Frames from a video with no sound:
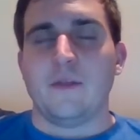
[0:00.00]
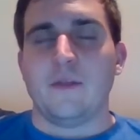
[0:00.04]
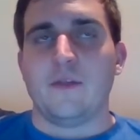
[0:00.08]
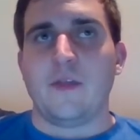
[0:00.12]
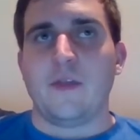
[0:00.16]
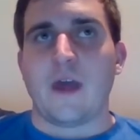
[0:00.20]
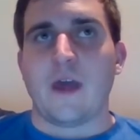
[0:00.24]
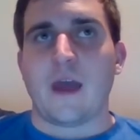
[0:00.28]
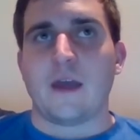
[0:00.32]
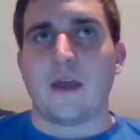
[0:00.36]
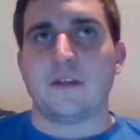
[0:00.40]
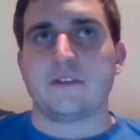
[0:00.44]

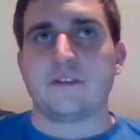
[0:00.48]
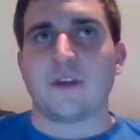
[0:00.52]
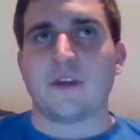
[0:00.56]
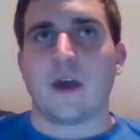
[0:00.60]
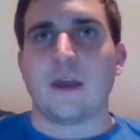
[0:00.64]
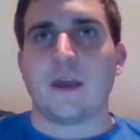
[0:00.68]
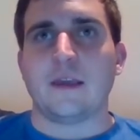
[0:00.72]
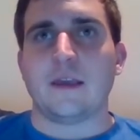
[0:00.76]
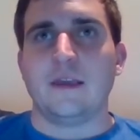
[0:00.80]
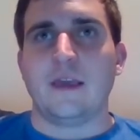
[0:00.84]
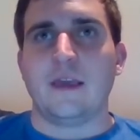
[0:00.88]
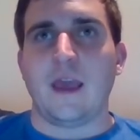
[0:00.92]
that
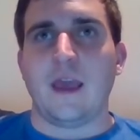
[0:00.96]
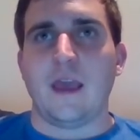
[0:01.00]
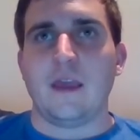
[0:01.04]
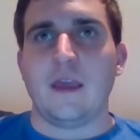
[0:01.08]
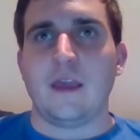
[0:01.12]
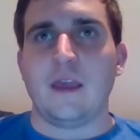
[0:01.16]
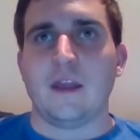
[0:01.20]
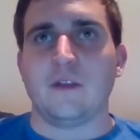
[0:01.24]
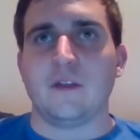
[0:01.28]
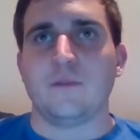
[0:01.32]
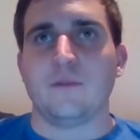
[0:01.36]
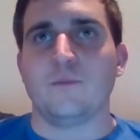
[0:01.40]

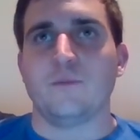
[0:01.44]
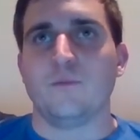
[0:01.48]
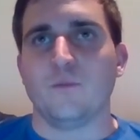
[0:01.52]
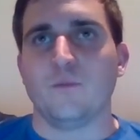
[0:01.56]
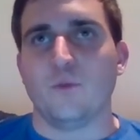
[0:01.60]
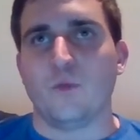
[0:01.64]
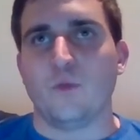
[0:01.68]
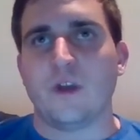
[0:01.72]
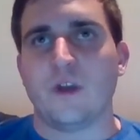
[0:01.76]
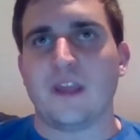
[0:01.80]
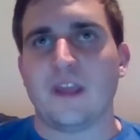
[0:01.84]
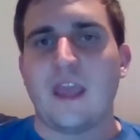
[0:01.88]

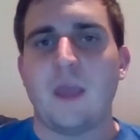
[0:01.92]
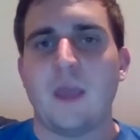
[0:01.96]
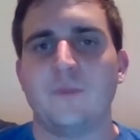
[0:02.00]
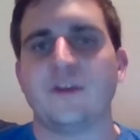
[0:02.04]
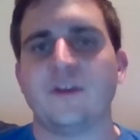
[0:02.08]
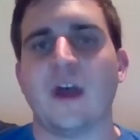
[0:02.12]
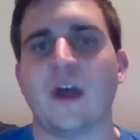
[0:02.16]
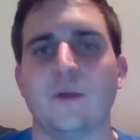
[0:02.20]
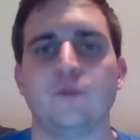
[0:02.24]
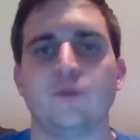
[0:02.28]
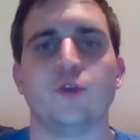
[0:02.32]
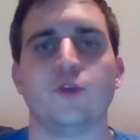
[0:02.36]
when it came
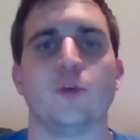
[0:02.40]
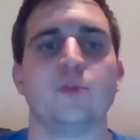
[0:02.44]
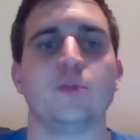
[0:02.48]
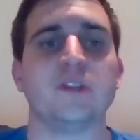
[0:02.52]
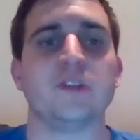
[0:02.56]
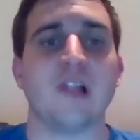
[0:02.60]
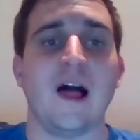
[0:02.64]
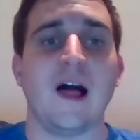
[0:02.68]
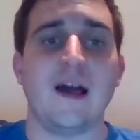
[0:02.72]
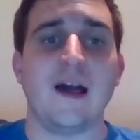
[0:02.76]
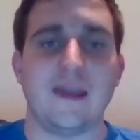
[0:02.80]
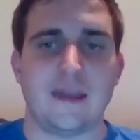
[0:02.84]
time to
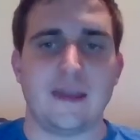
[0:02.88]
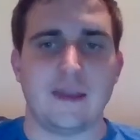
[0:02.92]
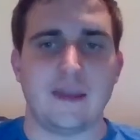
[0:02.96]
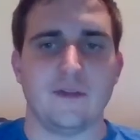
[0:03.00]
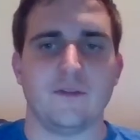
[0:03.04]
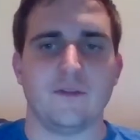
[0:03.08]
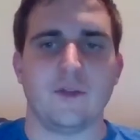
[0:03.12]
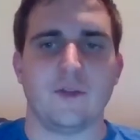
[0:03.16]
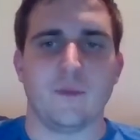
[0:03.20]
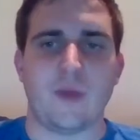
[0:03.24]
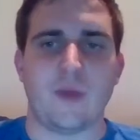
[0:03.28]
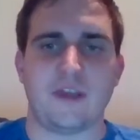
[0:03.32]

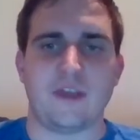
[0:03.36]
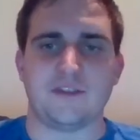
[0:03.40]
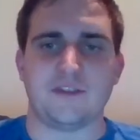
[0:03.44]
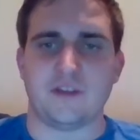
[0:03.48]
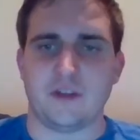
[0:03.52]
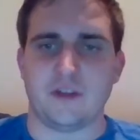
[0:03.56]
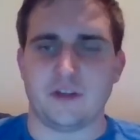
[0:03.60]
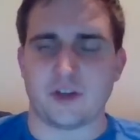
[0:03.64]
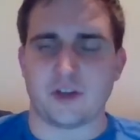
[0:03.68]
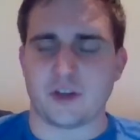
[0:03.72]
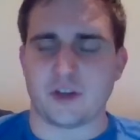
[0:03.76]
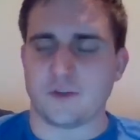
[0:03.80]
applying the
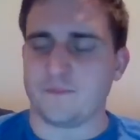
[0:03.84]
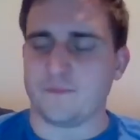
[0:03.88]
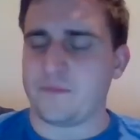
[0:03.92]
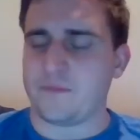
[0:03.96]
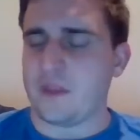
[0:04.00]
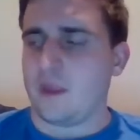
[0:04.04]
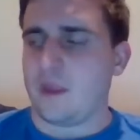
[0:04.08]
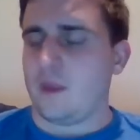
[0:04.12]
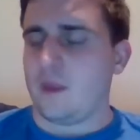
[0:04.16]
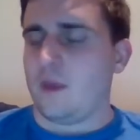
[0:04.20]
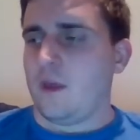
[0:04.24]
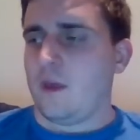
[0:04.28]
message,
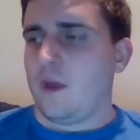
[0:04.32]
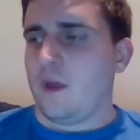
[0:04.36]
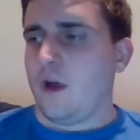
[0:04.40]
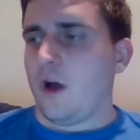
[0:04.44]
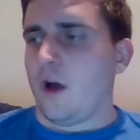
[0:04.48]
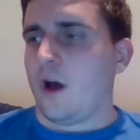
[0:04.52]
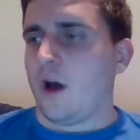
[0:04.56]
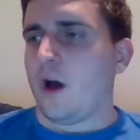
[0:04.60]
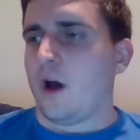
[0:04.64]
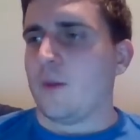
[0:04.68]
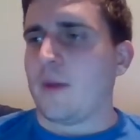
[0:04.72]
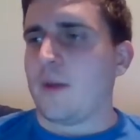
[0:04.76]

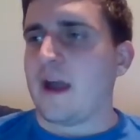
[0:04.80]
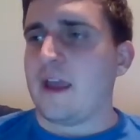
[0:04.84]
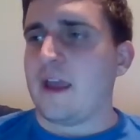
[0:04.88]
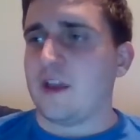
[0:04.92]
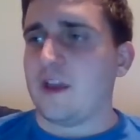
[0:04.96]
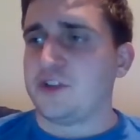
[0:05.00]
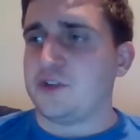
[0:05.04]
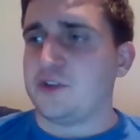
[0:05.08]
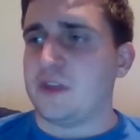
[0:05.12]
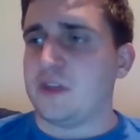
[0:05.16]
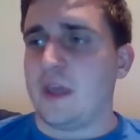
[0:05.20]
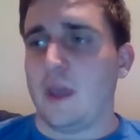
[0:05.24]
I
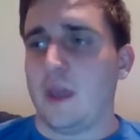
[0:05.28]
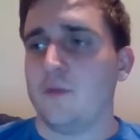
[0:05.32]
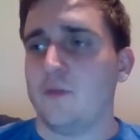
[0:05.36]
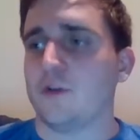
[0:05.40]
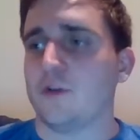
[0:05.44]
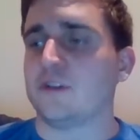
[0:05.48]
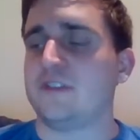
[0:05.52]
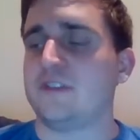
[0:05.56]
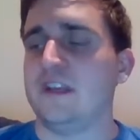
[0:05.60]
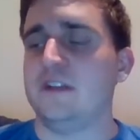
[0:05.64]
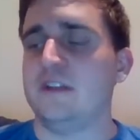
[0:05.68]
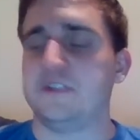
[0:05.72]
actually gave
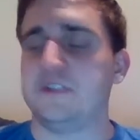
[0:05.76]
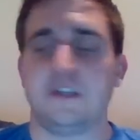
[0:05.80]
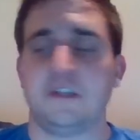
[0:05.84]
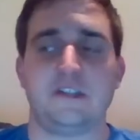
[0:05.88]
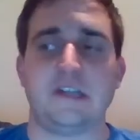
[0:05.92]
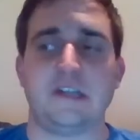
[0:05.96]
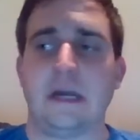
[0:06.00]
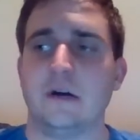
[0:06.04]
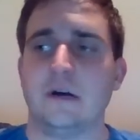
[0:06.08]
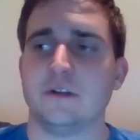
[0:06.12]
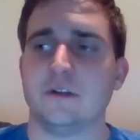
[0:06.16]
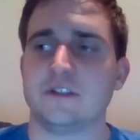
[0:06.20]
our teens a
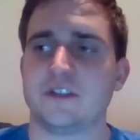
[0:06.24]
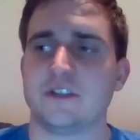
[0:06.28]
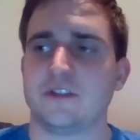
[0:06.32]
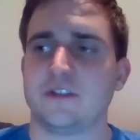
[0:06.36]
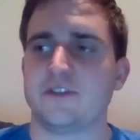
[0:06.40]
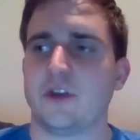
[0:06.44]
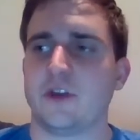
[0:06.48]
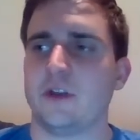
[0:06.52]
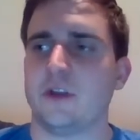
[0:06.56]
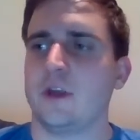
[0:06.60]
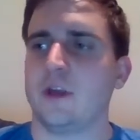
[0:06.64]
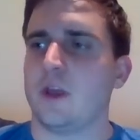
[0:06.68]
challenge. I
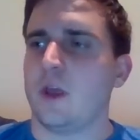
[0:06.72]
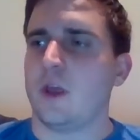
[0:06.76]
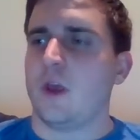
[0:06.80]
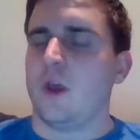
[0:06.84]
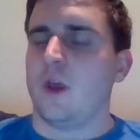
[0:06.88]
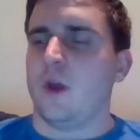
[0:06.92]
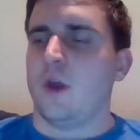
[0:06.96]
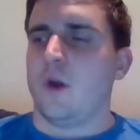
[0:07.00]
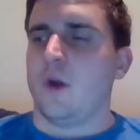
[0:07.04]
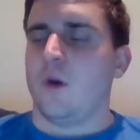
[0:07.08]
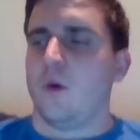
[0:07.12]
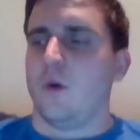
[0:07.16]
said,
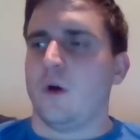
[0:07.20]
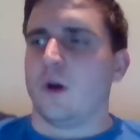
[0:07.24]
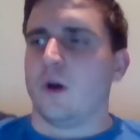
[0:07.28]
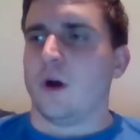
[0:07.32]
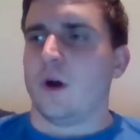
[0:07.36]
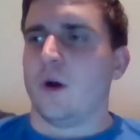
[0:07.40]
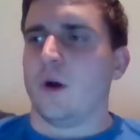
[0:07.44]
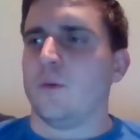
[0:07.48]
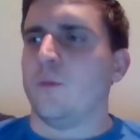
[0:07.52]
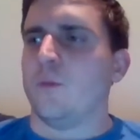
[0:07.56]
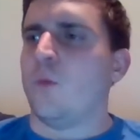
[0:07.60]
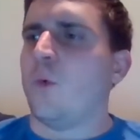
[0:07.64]

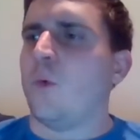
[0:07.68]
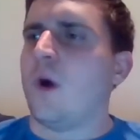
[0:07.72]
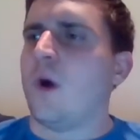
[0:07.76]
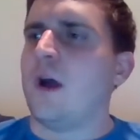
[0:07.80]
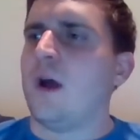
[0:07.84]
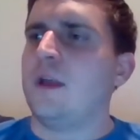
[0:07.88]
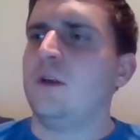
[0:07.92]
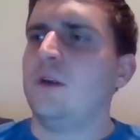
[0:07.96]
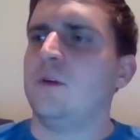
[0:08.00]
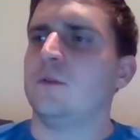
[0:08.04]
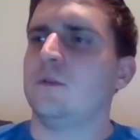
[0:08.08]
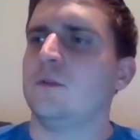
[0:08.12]
I
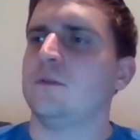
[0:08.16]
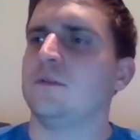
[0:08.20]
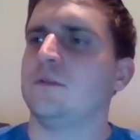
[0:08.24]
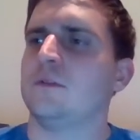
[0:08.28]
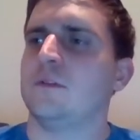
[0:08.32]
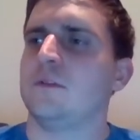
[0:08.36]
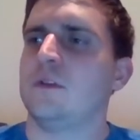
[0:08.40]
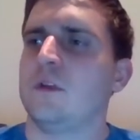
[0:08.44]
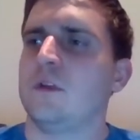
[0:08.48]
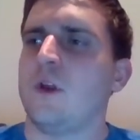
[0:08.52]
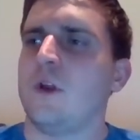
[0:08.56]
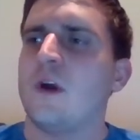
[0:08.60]

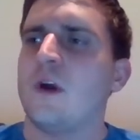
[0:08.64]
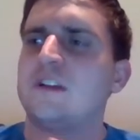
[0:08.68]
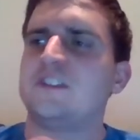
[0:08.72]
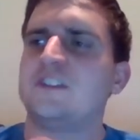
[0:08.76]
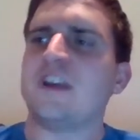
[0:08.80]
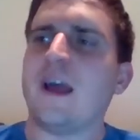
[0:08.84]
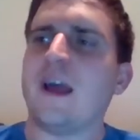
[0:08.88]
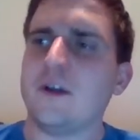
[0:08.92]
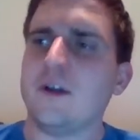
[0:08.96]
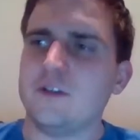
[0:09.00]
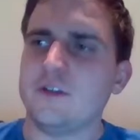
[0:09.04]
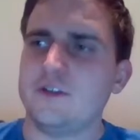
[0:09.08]

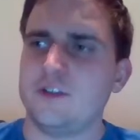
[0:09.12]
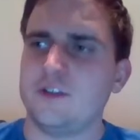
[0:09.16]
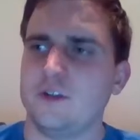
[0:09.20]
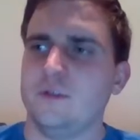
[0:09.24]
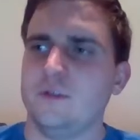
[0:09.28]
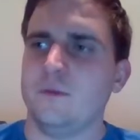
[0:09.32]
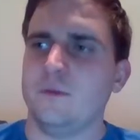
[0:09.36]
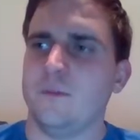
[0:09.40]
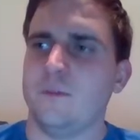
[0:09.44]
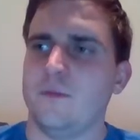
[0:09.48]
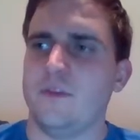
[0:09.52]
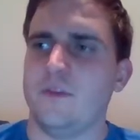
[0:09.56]
challenge
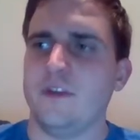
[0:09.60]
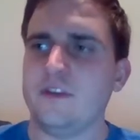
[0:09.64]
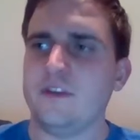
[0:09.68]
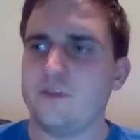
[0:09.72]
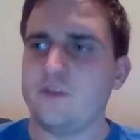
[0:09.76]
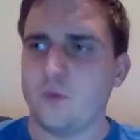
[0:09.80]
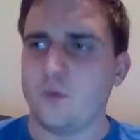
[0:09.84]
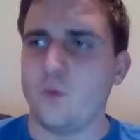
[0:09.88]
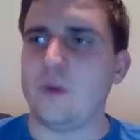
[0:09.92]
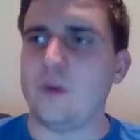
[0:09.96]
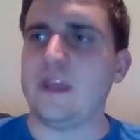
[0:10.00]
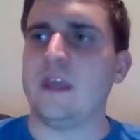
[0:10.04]
you
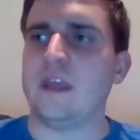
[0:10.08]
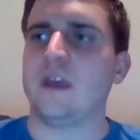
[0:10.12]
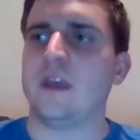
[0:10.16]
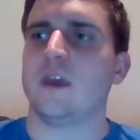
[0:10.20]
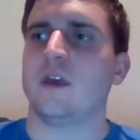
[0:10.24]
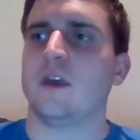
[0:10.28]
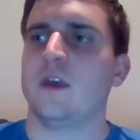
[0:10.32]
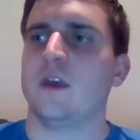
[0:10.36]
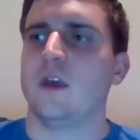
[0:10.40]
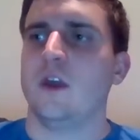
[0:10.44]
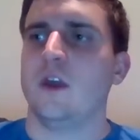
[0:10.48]
this week